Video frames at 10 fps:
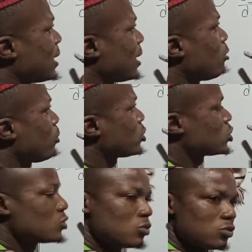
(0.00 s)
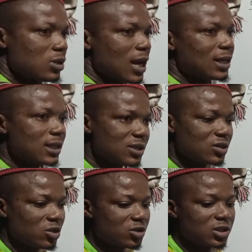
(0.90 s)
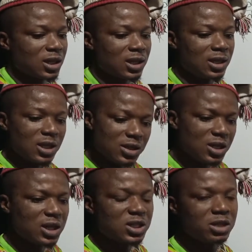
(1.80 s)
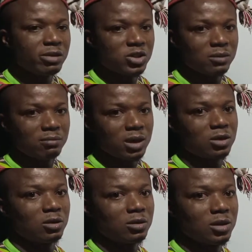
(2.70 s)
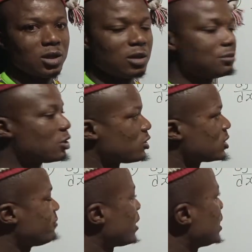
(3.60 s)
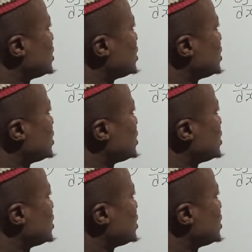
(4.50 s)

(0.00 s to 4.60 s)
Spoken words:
can help us to do that is just the integration method. Because if I